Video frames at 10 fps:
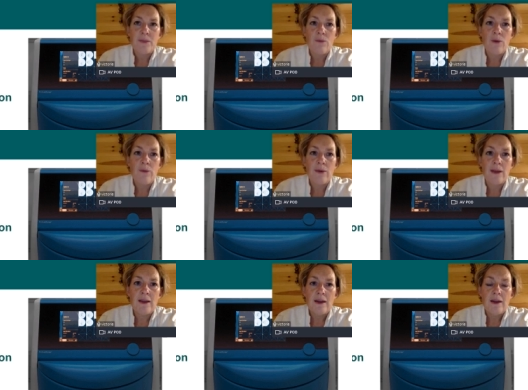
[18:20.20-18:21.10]
where
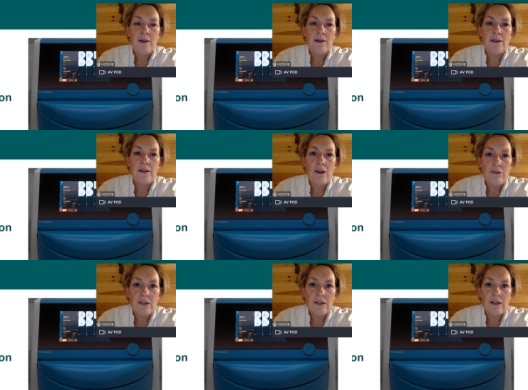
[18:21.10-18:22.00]
we
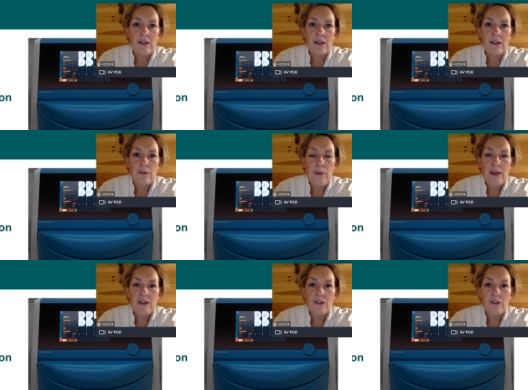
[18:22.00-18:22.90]
noted that the
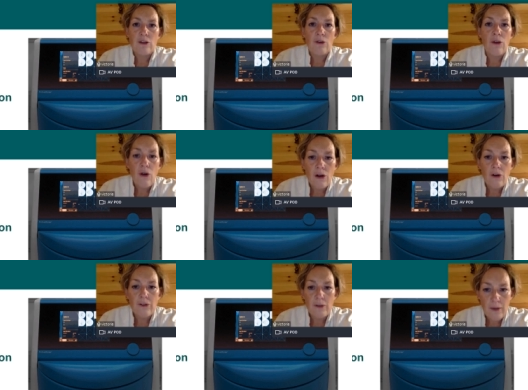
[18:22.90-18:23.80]
patients who log
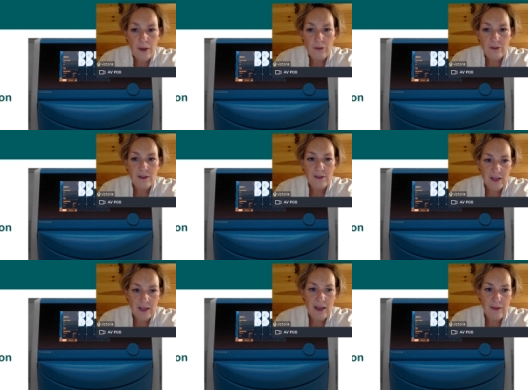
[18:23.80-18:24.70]
on the most to
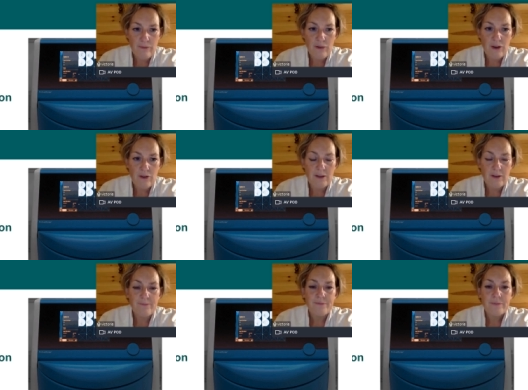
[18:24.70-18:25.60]
see the embryos
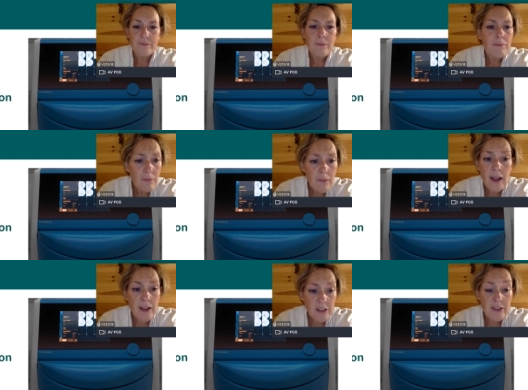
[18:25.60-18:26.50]

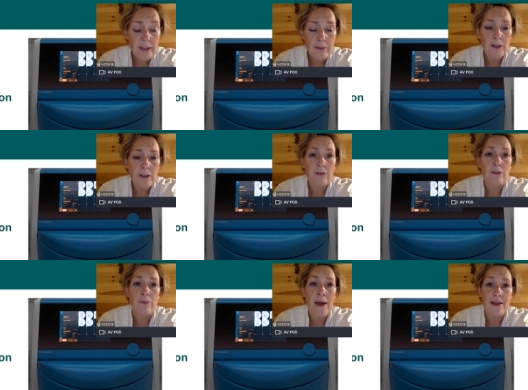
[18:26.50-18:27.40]
actually seem to do
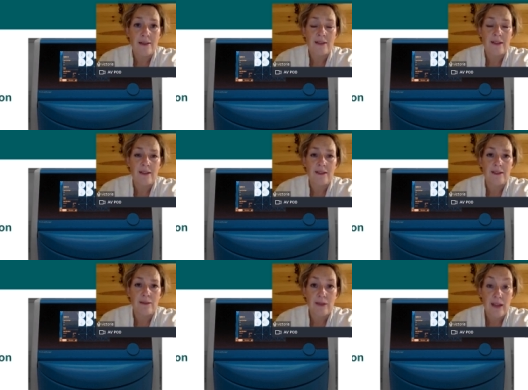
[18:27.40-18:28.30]
the best. They
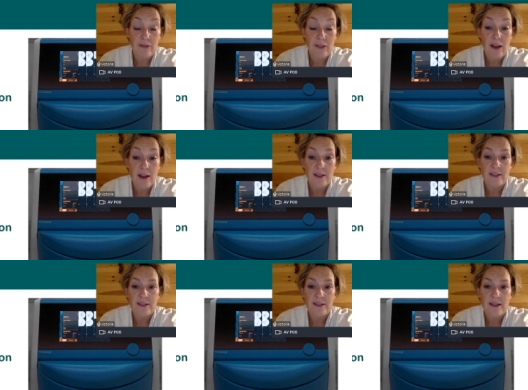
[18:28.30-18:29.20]
seem to have the highest
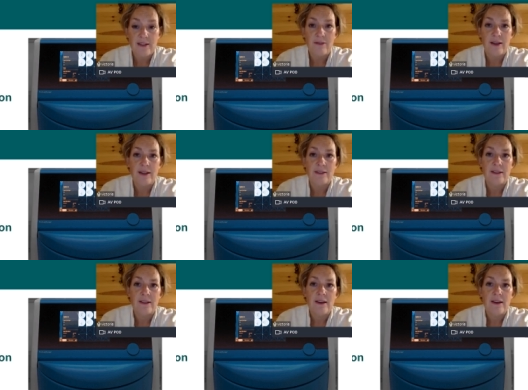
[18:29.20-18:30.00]
success rates.